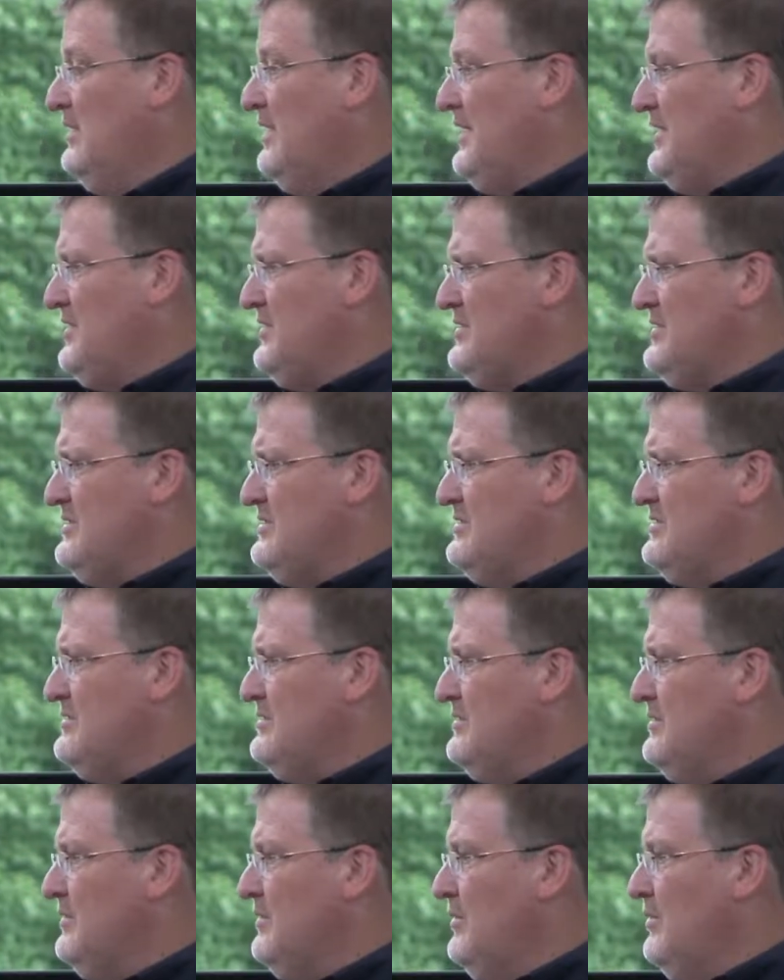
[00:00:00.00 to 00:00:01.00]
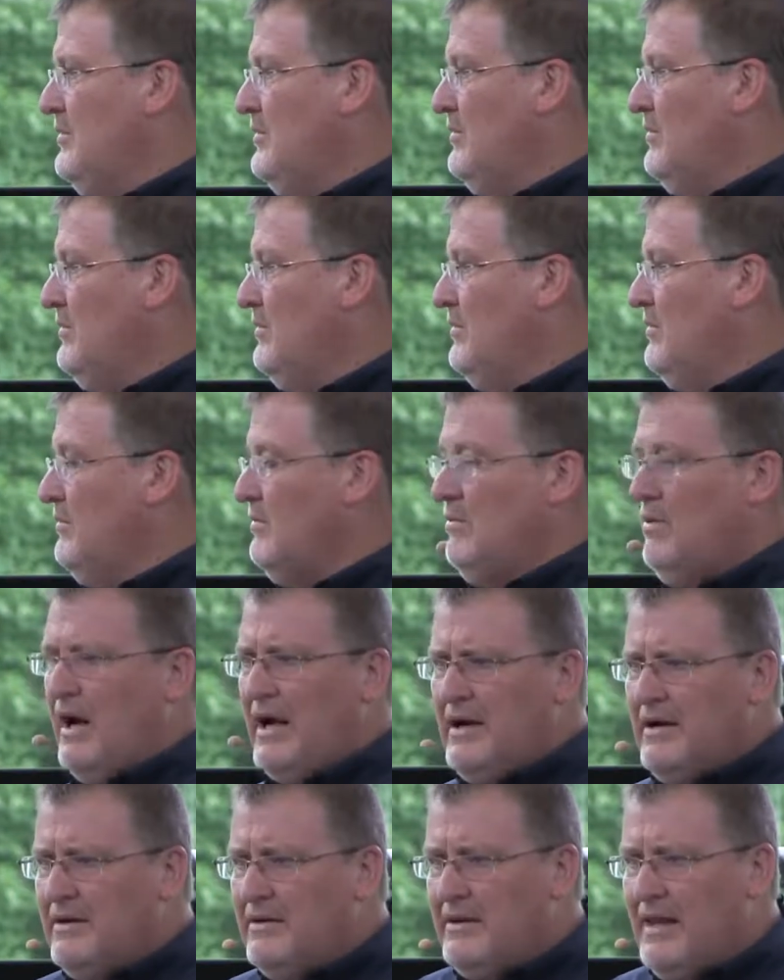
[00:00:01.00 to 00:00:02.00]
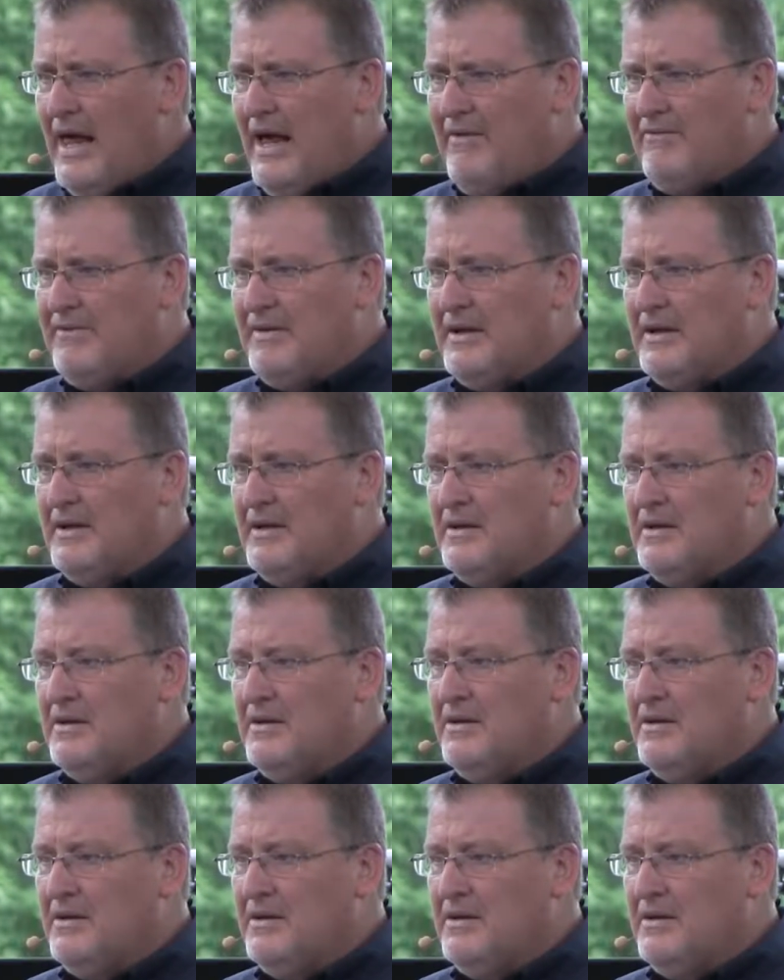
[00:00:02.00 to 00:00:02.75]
And he says, "Why are you laughing?"